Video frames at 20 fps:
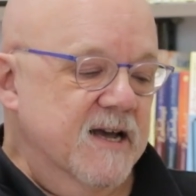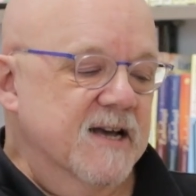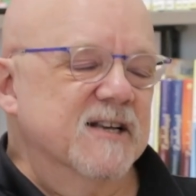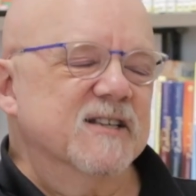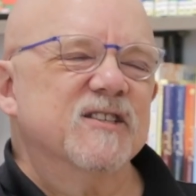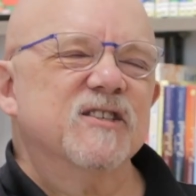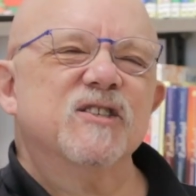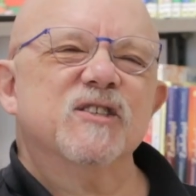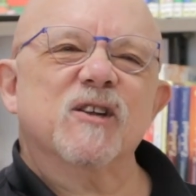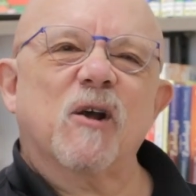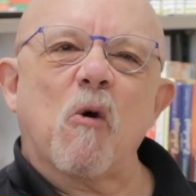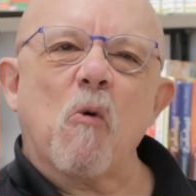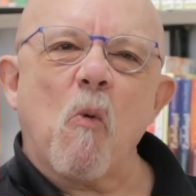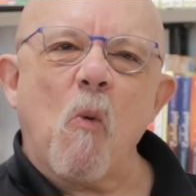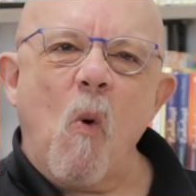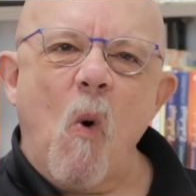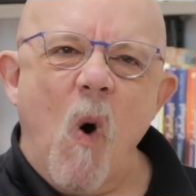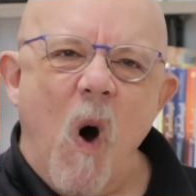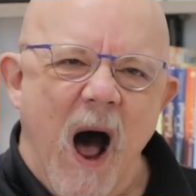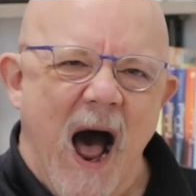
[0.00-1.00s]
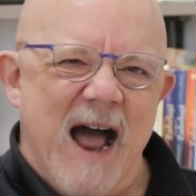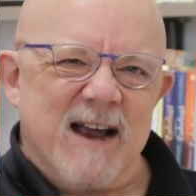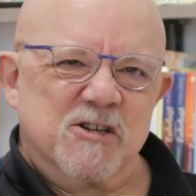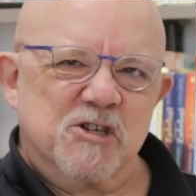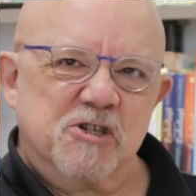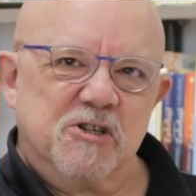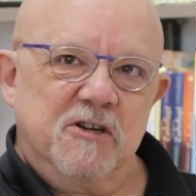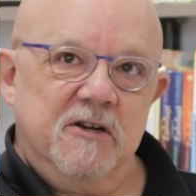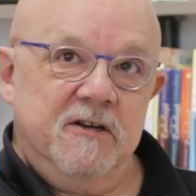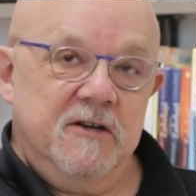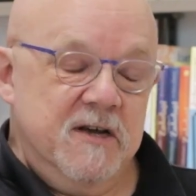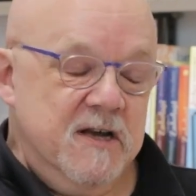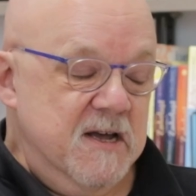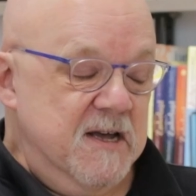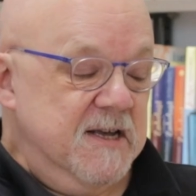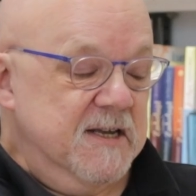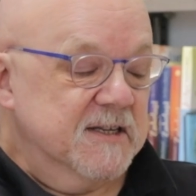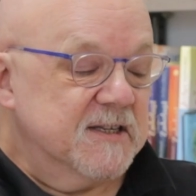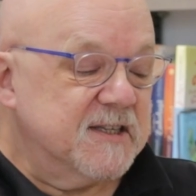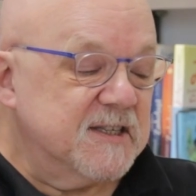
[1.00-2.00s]
squashed,
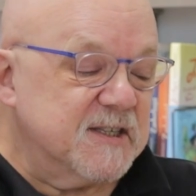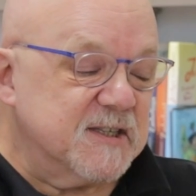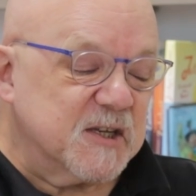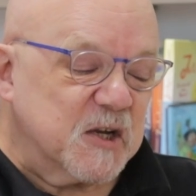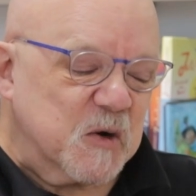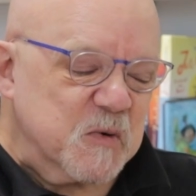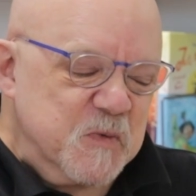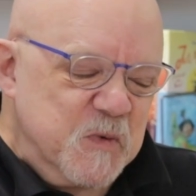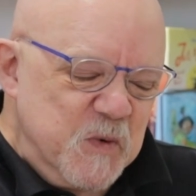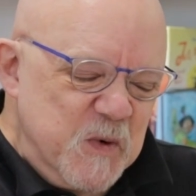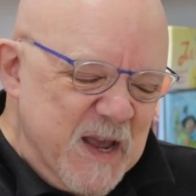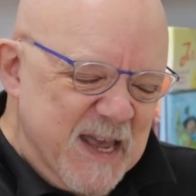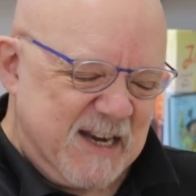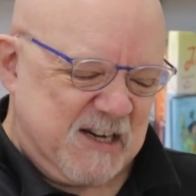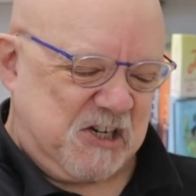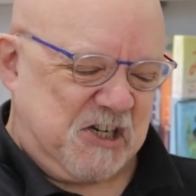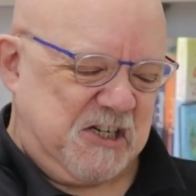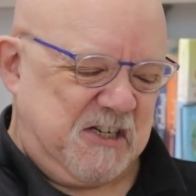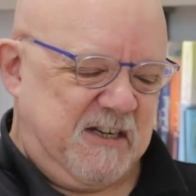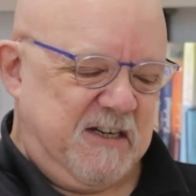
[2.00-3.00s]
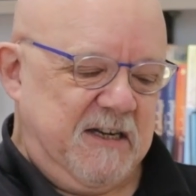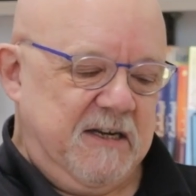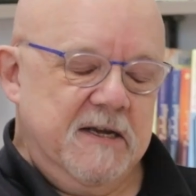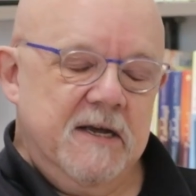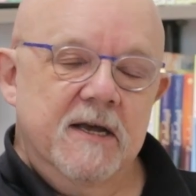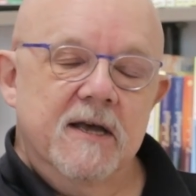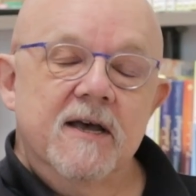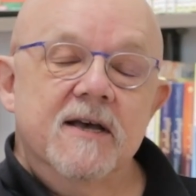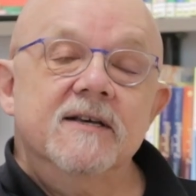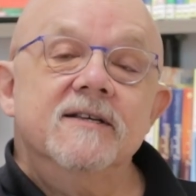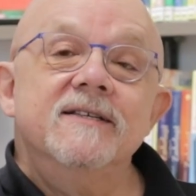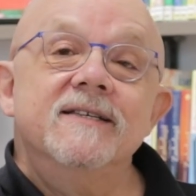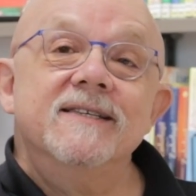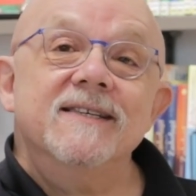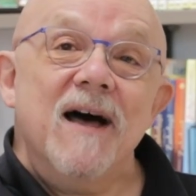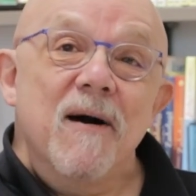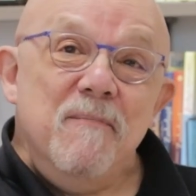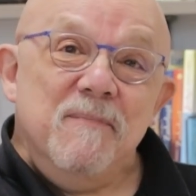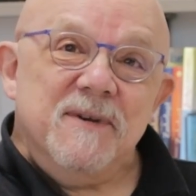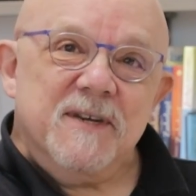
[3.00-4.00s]
squished,
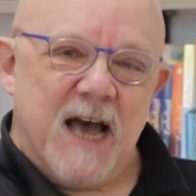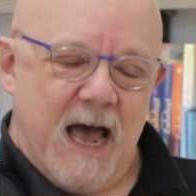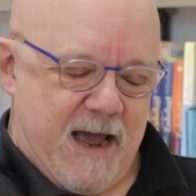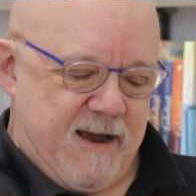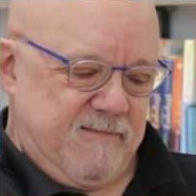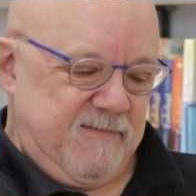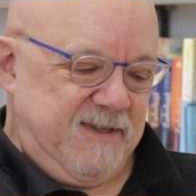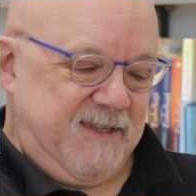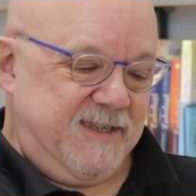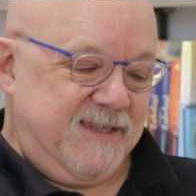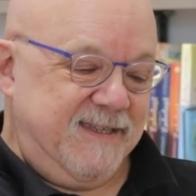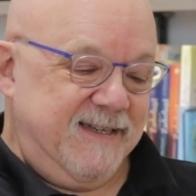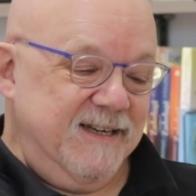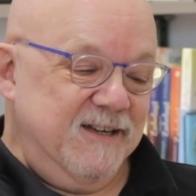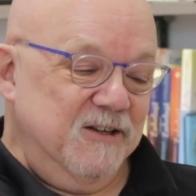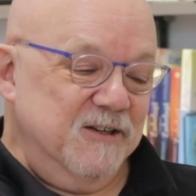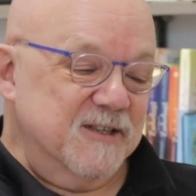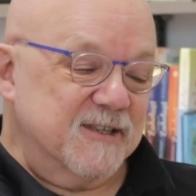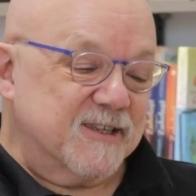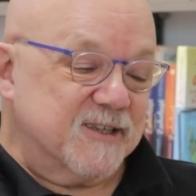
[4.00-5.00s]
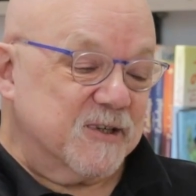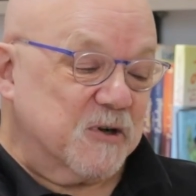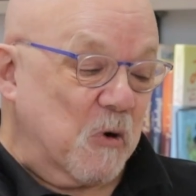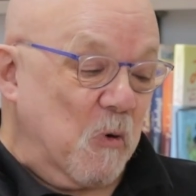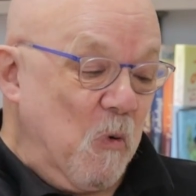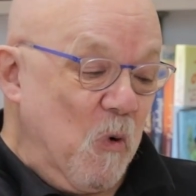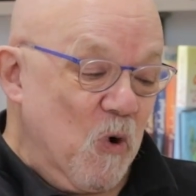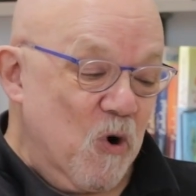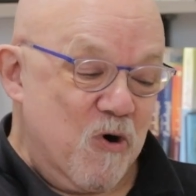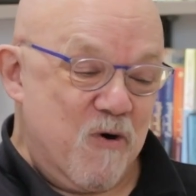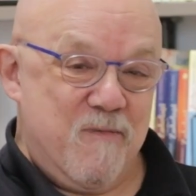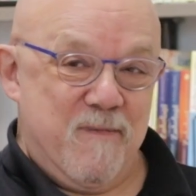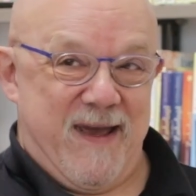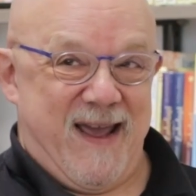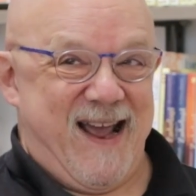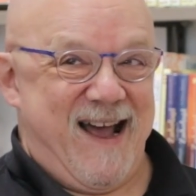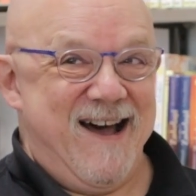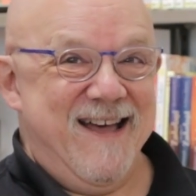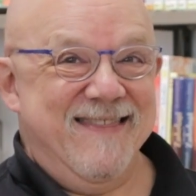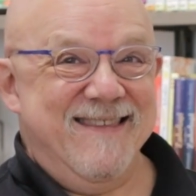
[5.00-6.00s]
sometimes still
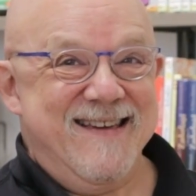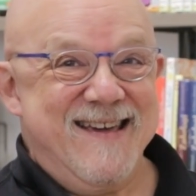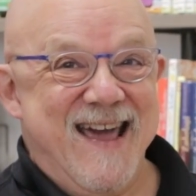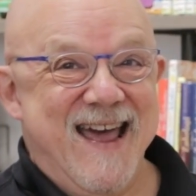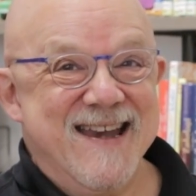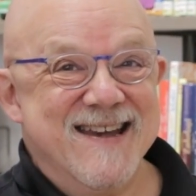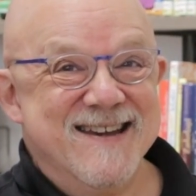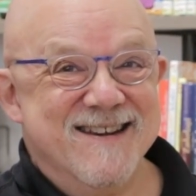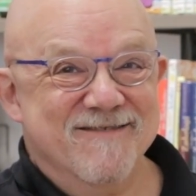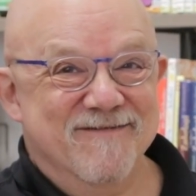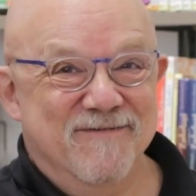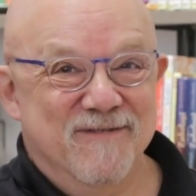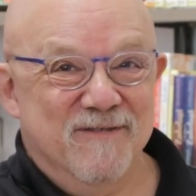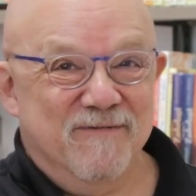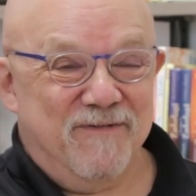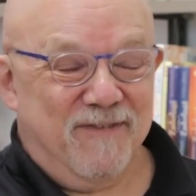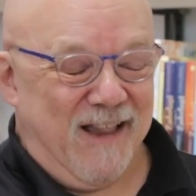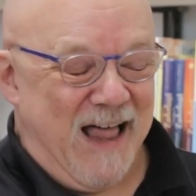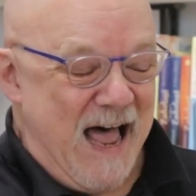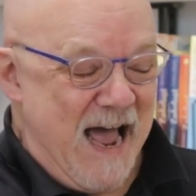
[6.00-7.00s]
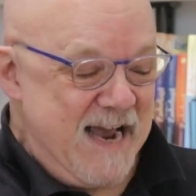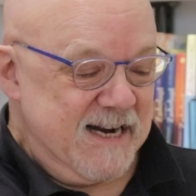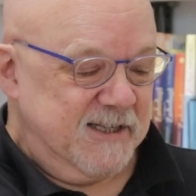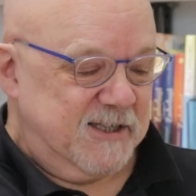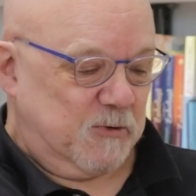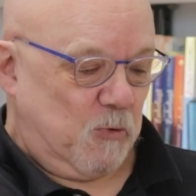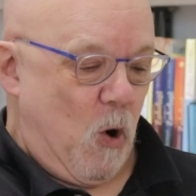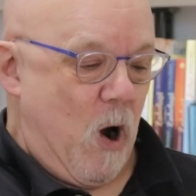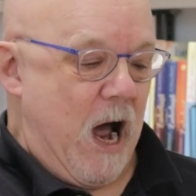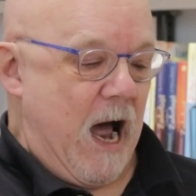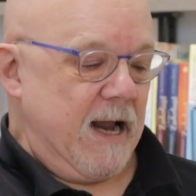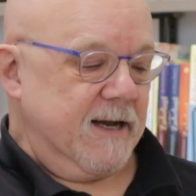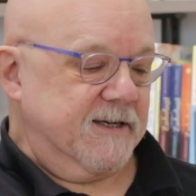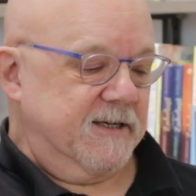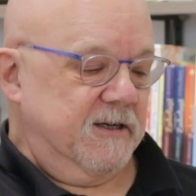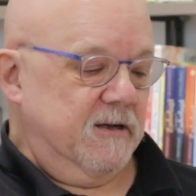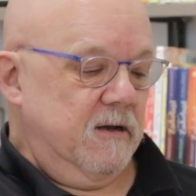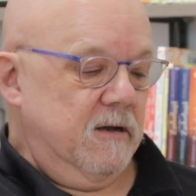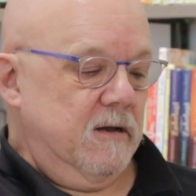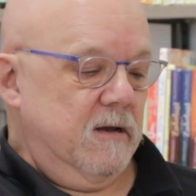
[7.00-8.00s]
squirming on the end of the fly
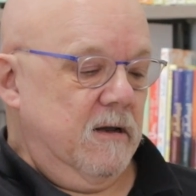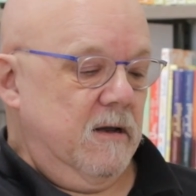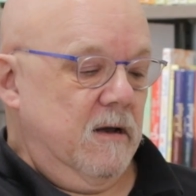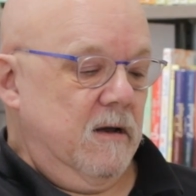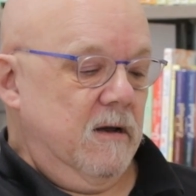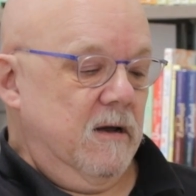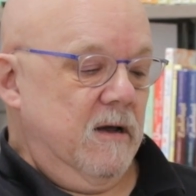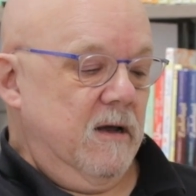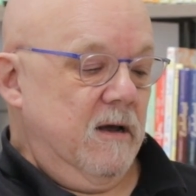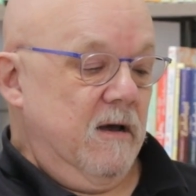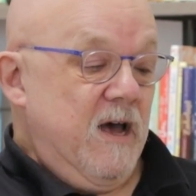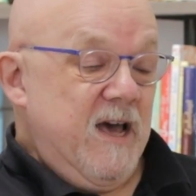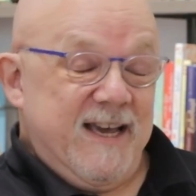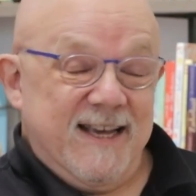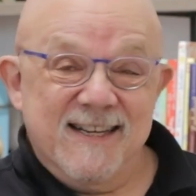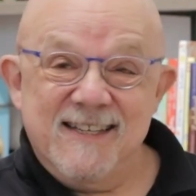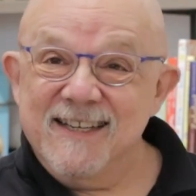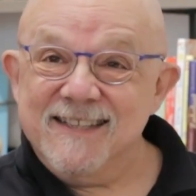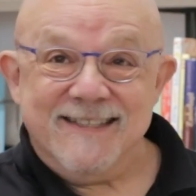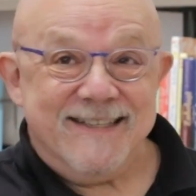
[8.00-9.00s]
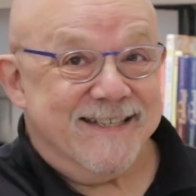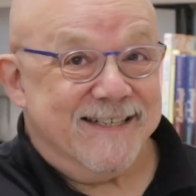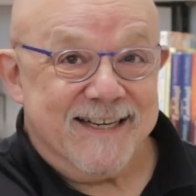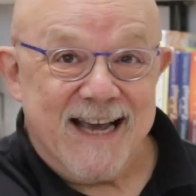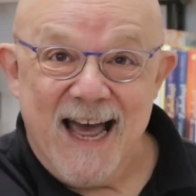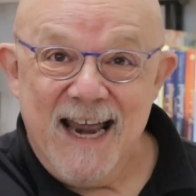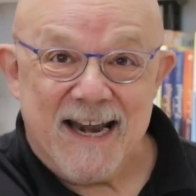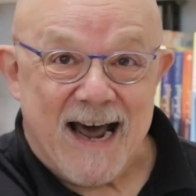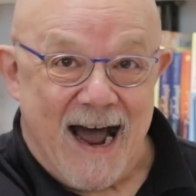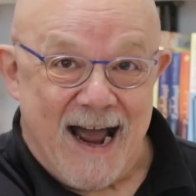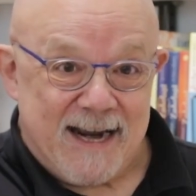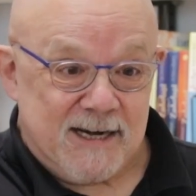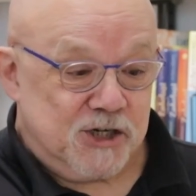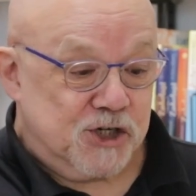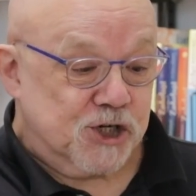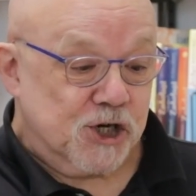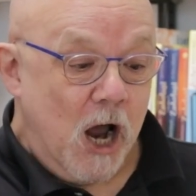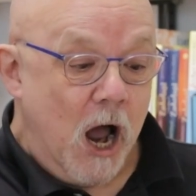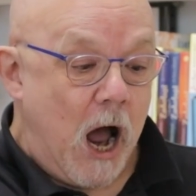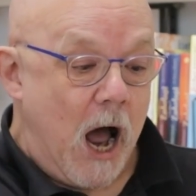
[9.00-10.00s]
swat. He's a dead-eye
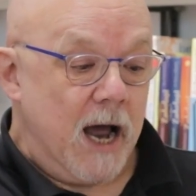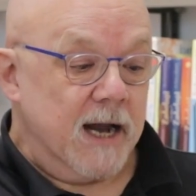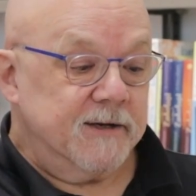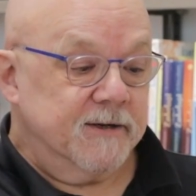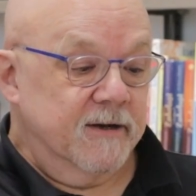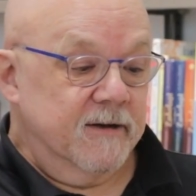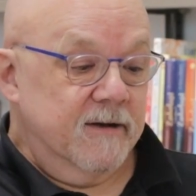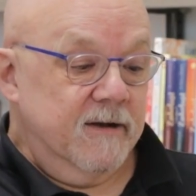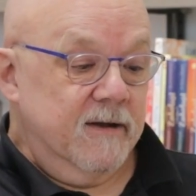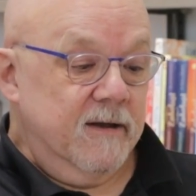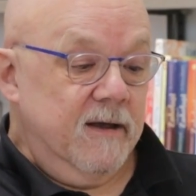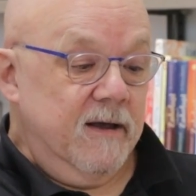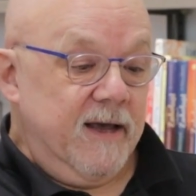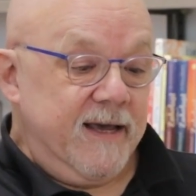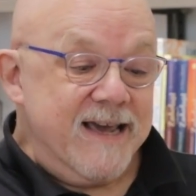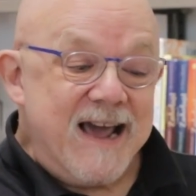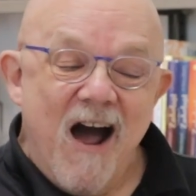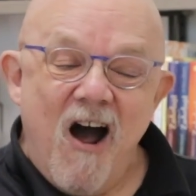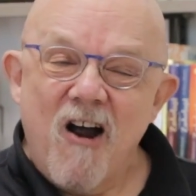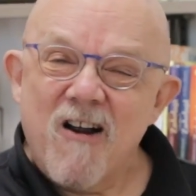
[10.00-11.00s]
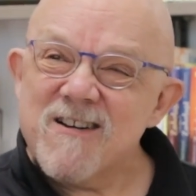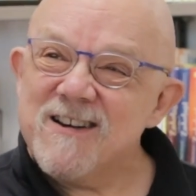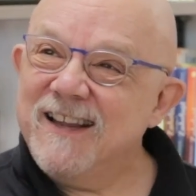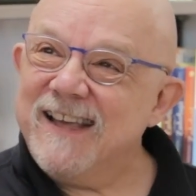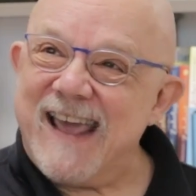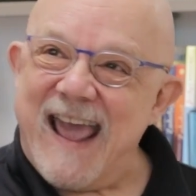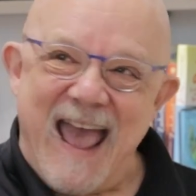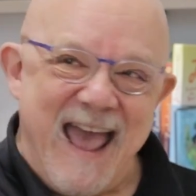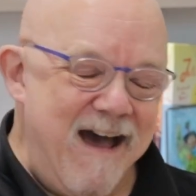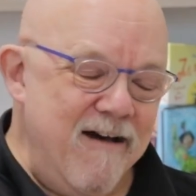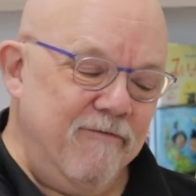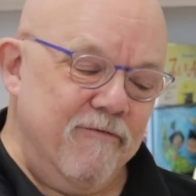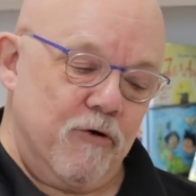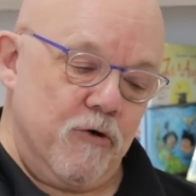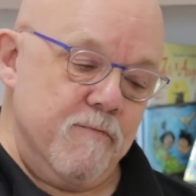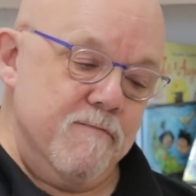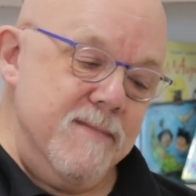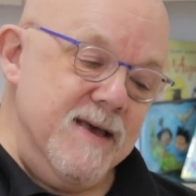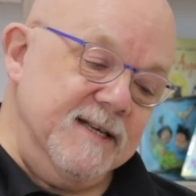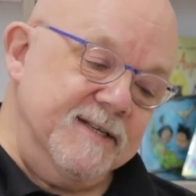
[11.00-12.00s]
shot. He hardly
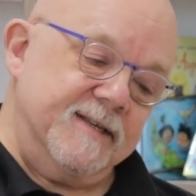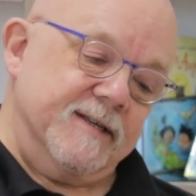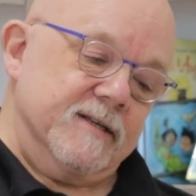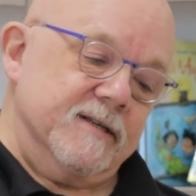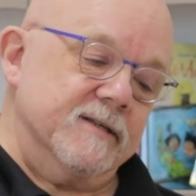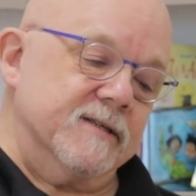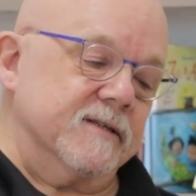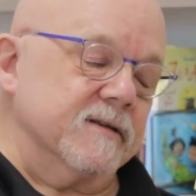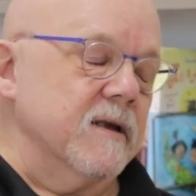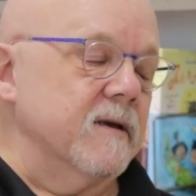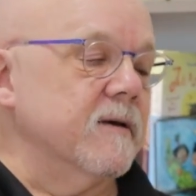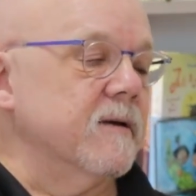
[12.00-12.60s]
ever misses.